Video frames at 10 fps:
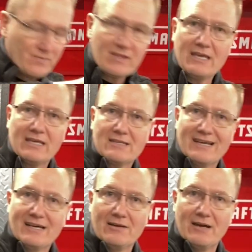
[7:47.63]
it
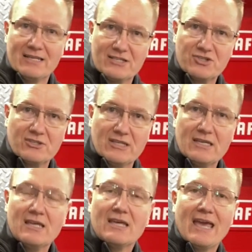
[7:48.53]

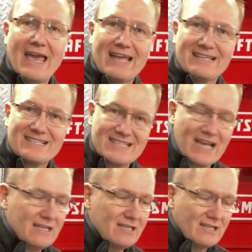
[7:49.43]
additionally and
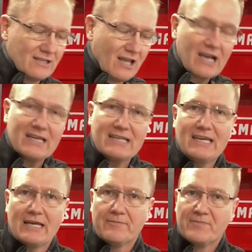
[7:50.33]
set it and lock it
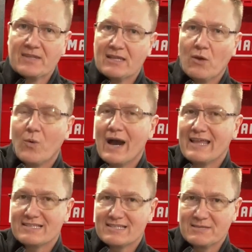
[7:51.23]
in. Now, why
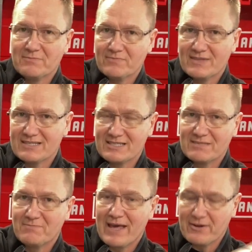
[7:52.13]
this is
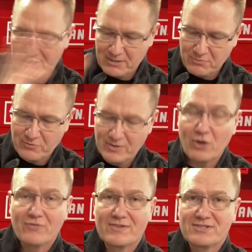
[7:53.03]
better an improvement
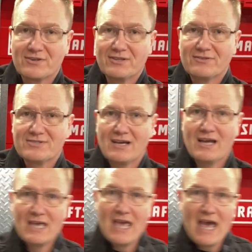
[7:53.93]
over the circular saw?
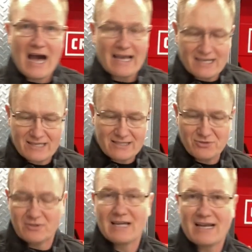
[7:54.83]
I can
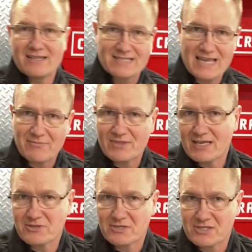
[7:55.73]
do a lot of the same
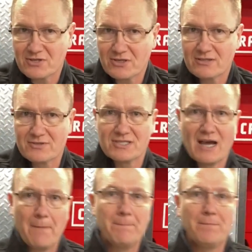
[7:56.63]
things with the circular
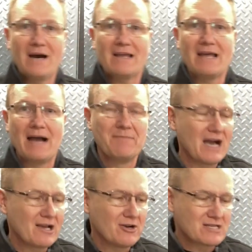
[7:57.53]
saw, but I'm
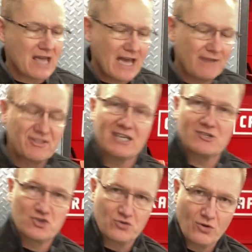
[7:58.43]
not going to have the
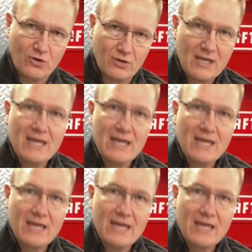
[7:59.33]
control